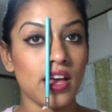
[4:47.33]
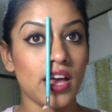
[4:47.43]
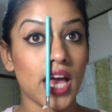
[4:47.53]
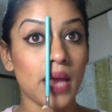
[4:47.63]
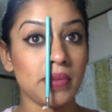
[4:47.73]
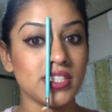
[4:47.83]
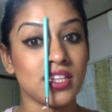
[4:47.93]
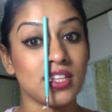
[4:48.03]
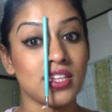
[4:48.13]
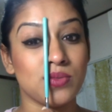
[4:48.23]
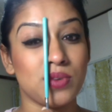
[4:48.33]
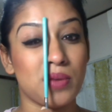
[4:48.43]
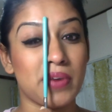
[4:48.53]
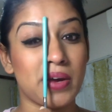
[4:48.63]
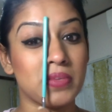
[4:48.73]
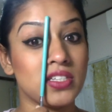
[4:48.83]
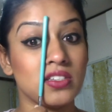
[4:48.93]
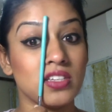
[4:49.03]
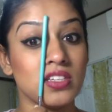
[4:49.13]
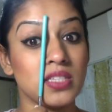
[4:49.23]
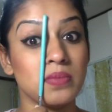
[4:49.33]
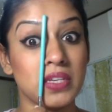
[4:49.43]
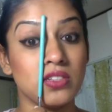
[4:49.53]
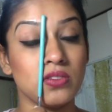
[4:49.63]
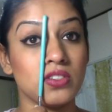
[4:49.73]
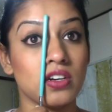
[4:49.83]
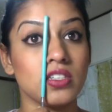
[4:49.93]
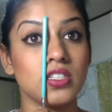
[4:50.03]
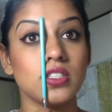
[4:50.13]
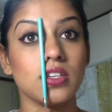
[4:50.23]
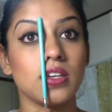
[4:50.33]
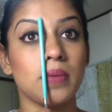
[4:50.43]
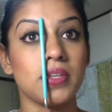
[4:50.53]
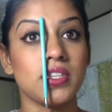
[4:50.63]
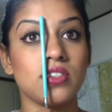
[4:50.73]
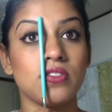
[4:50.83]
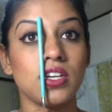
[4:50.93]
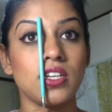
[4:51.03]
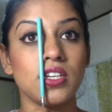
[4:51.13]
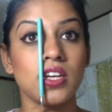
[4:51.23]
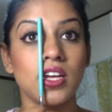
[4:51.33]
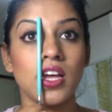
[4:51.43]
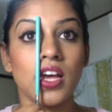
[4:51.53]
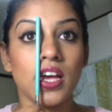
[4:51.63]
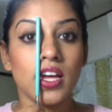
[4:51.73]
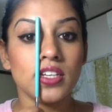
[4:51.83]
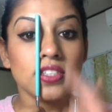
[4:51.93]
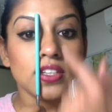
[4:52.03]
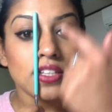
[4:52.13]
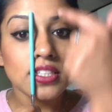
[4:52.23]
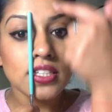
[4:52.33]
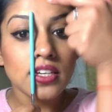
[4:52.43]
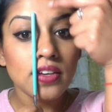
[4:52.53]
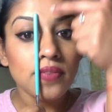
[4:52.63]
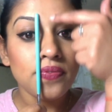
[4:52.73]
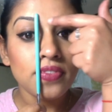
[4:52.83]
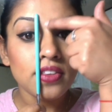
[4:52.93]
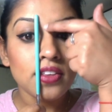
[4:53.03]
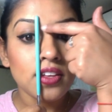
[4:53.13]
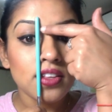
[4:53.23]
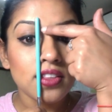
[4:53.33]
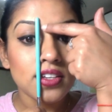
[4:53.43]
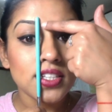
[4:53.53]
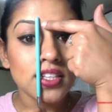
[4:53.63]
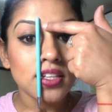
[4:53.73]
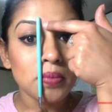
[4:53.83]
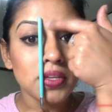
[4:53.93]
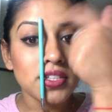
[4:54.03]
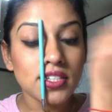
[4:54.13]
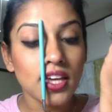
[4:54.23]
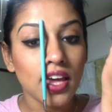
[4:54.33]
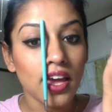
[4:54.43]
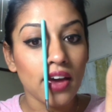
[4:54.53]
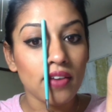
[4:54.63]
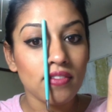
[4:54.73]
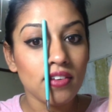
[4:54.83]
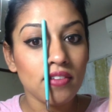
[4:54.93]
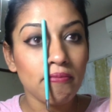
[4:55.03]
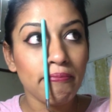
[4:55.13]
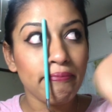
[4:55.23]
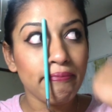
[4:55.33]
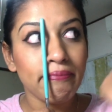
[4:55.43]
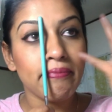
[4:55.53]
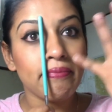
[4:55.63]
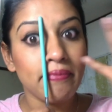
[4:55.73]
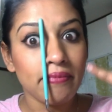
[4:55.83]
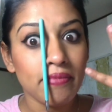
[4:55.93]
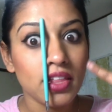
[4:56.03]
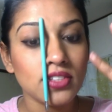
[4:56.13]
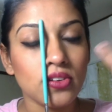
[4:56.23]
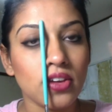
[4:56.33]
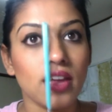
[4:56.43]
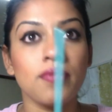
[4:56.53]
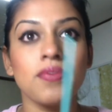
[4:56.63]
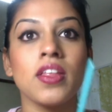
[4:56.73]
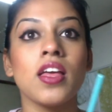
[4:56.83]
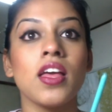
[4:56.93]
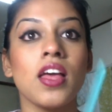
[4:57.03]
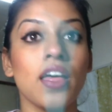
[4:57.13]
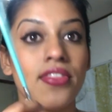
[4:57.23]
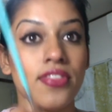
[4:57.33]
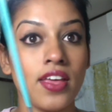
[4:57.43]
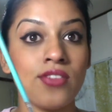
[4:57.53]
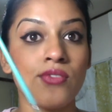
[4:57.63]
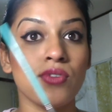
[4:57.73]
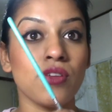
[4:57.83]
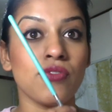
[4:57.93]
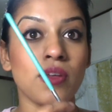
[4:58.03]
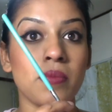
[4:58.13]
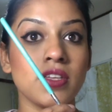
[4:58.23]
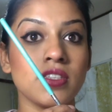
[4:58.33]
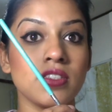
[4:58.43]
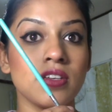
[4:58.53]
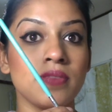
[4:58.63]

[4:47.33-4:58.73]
And basically that's where your brow is meant to start. So keep it straight. And as you can see, there's a little bit sticking out. That's okay. The other rule of thumb is